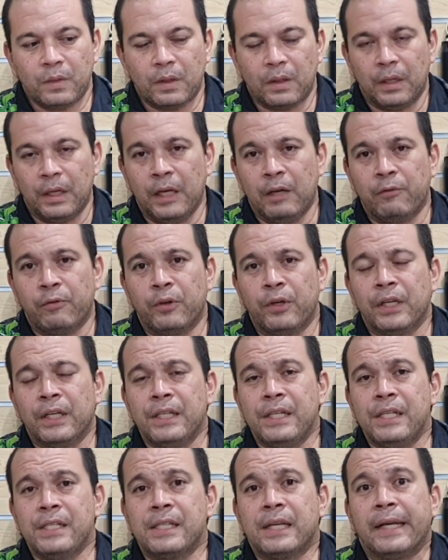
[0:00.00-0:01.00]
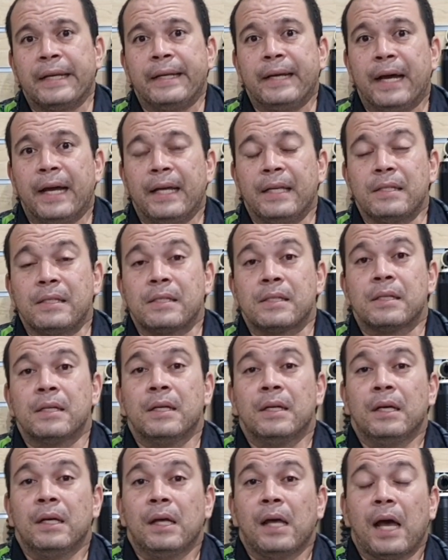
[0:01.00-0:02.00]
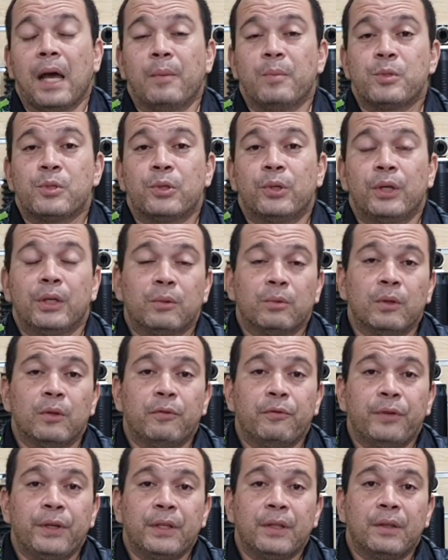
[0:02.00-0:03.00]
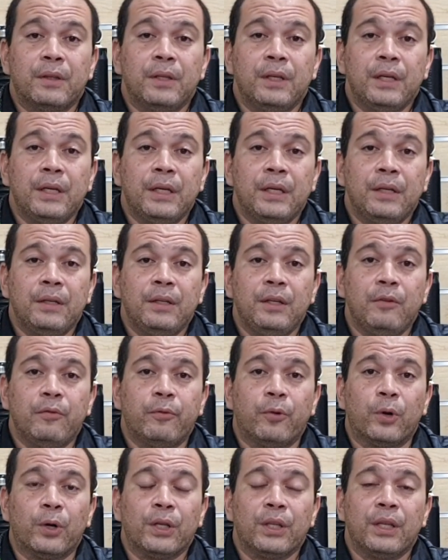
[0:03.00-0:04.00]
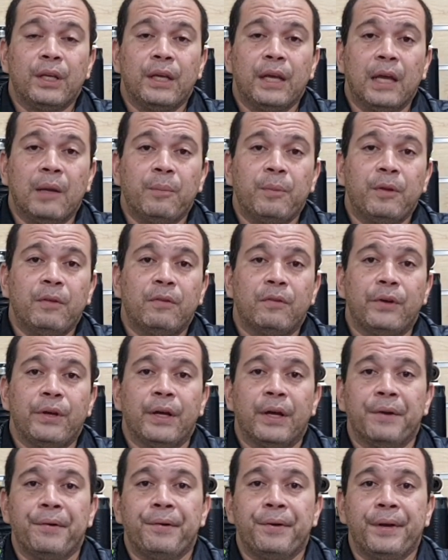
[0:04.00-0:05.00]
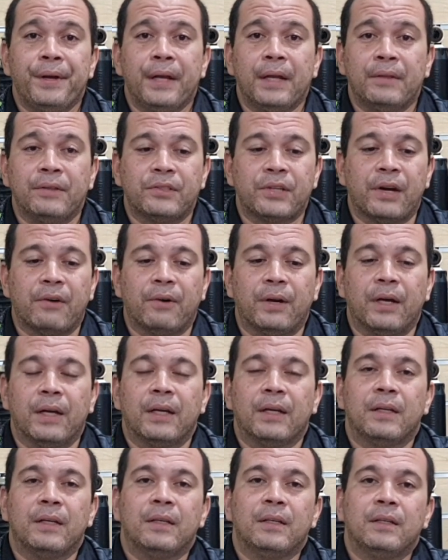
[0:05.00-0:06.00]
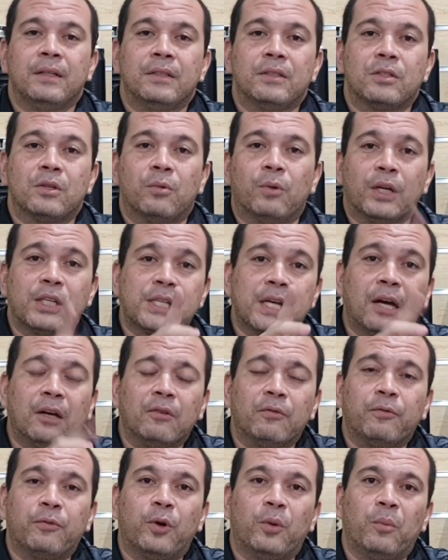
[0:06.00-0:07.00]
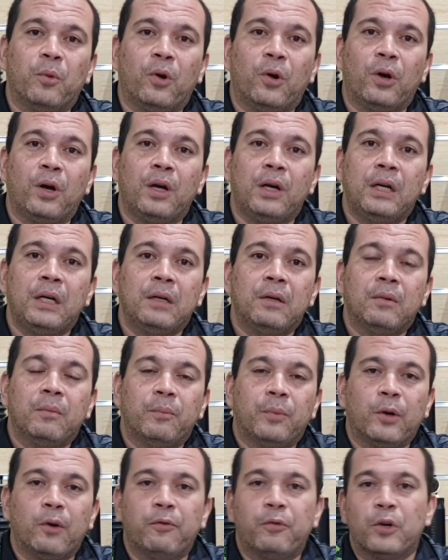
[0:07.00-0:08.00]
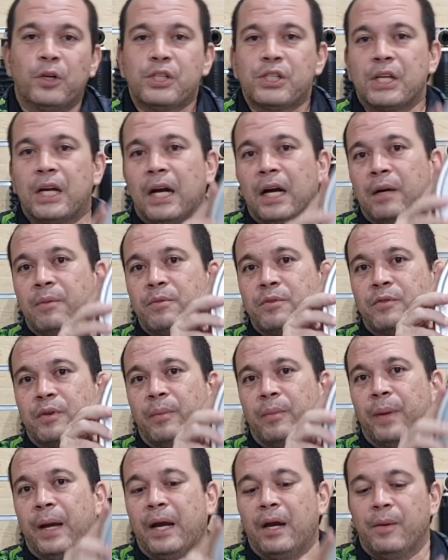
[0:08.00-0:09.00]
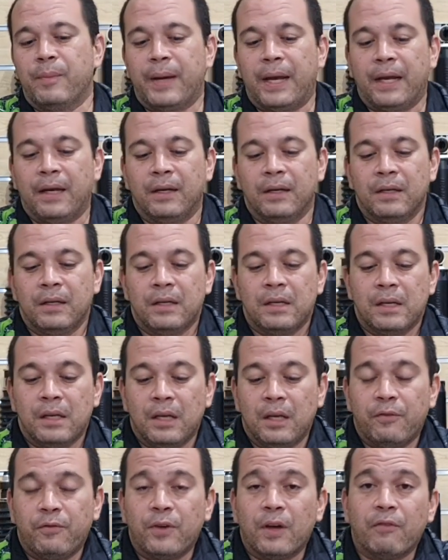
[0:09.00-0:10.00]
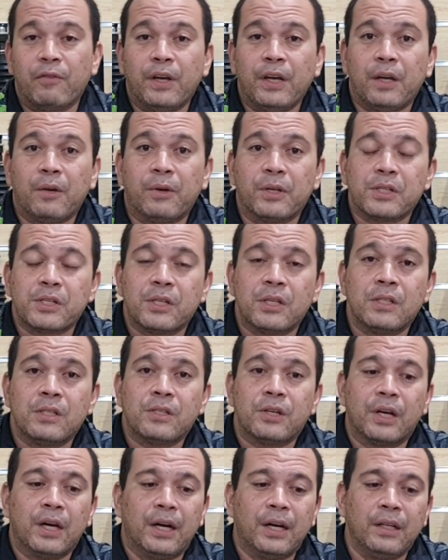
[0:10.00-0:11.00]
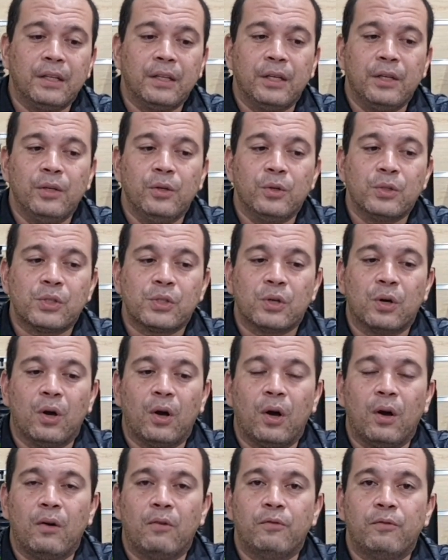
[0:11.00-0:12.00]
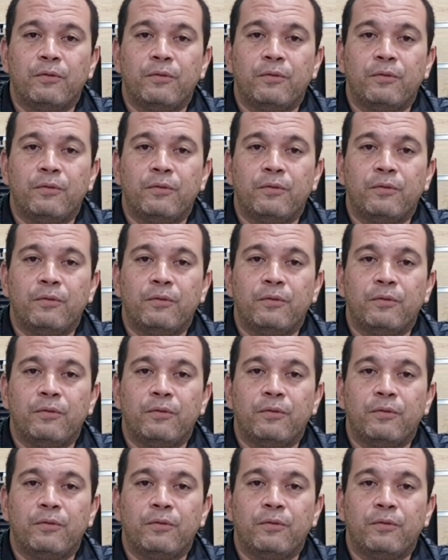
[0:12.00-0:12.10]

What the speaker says: And for the Nissan guys, I'm sure it will fit the D40, NP300, and Terra. So watch out for more Pro Forged arms from Ironman. If you have any questions regarding the use of